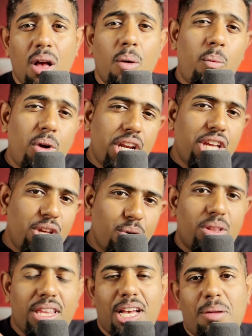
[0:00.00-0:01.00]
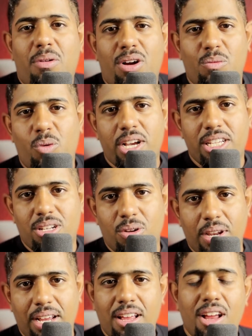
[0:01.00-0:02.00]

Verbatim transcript: What do you think about voice cloning?